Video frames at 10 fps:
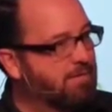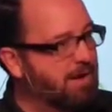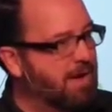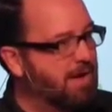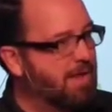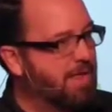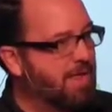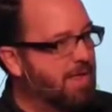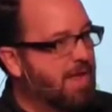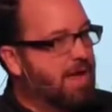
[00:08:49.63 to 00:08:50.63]
Right?
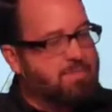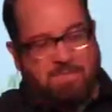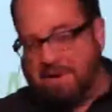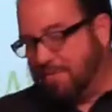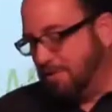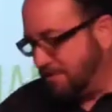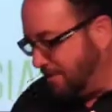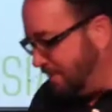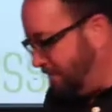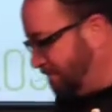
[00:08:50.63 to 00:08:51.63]
Remember, I went to
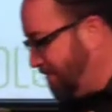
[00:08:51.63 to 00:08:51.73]
the